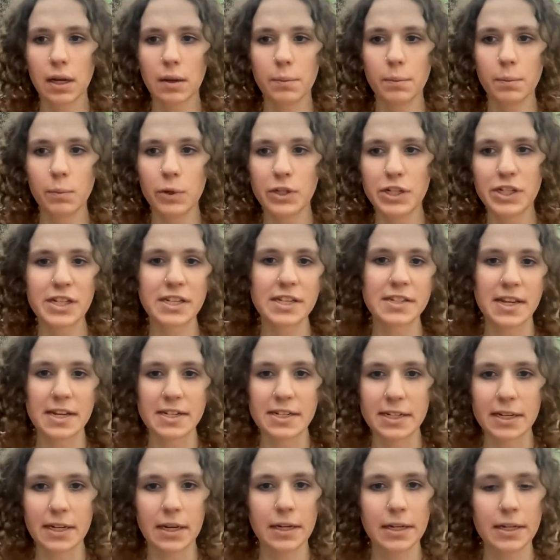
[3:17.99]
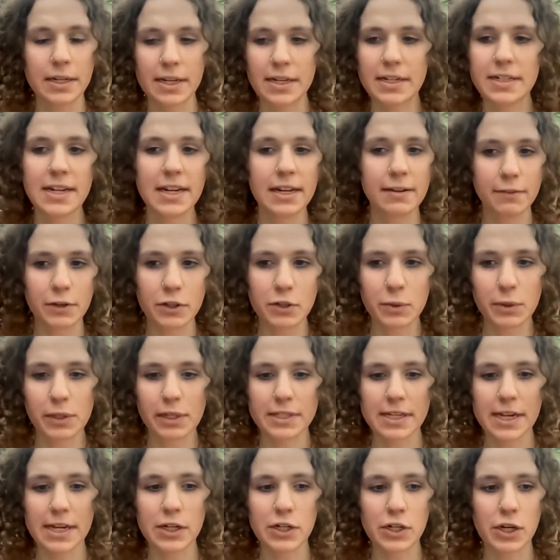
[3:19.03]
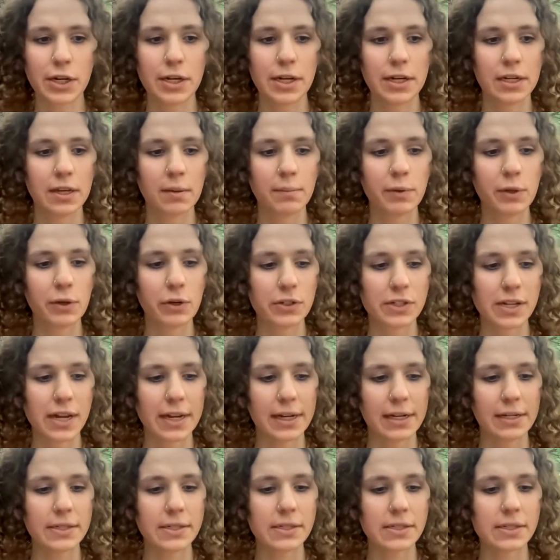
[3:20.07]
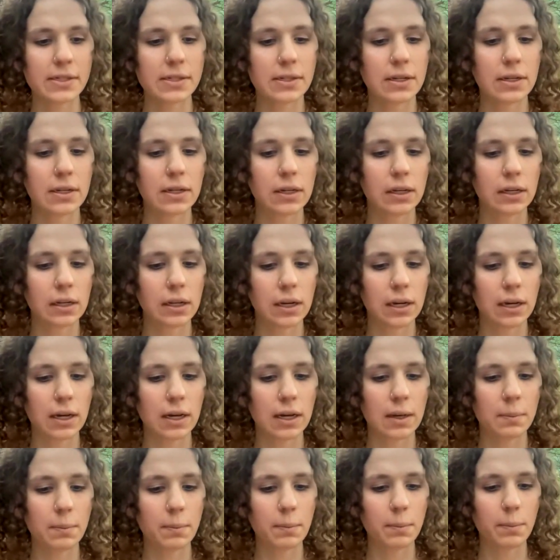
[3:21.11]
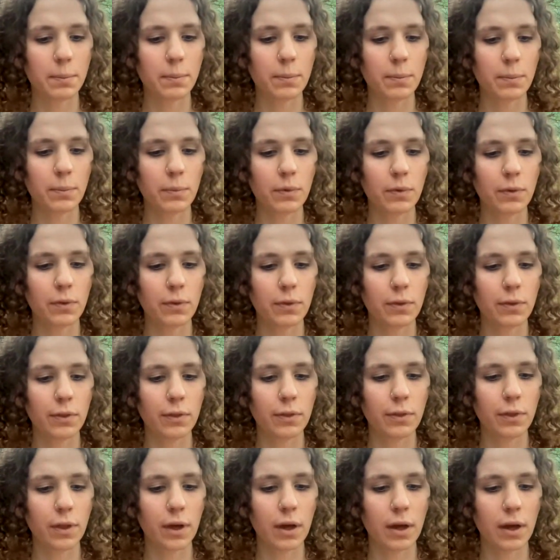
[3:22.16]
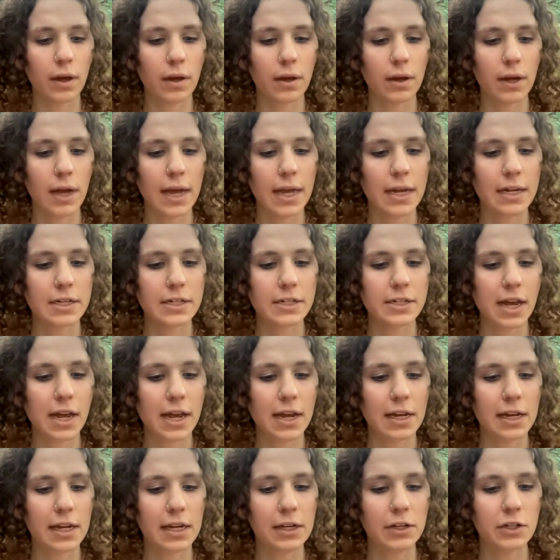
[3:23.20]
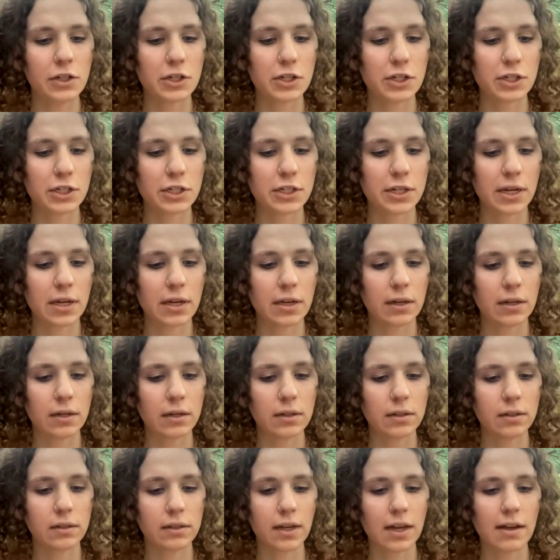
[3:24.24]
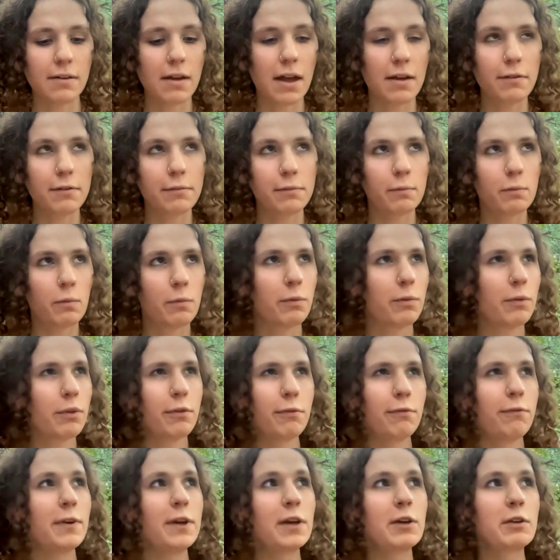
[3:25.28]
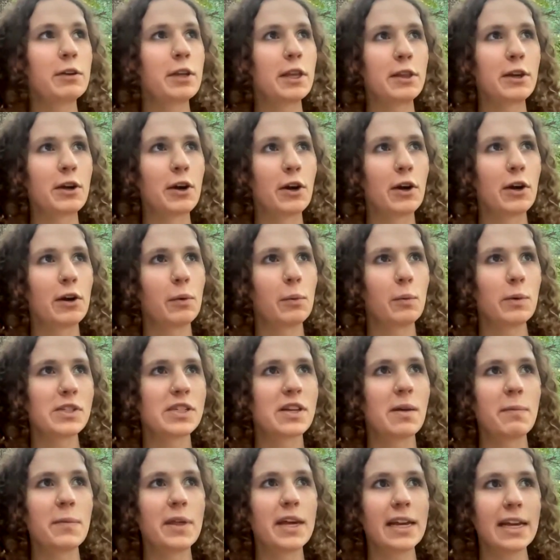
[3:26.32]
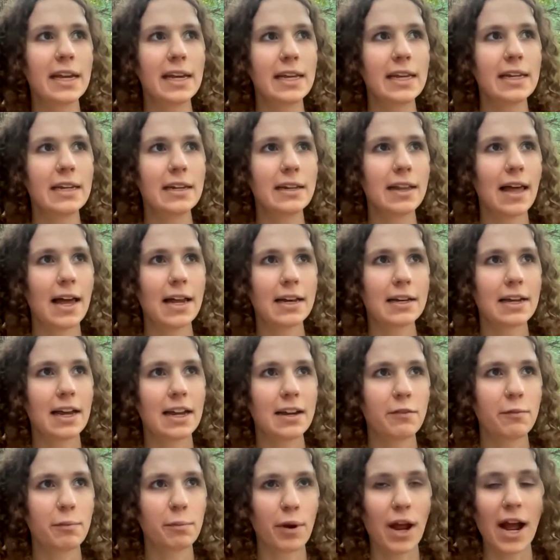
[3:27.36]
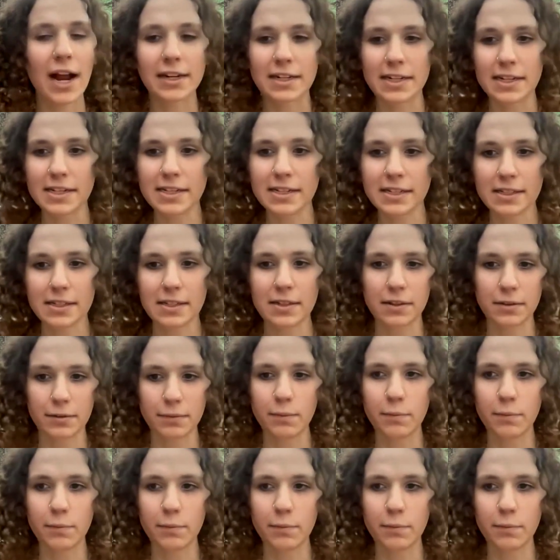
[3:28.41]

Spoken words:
which is this idea in data visualization and computer science. And I just, I figured that there was something in that kind of practice, the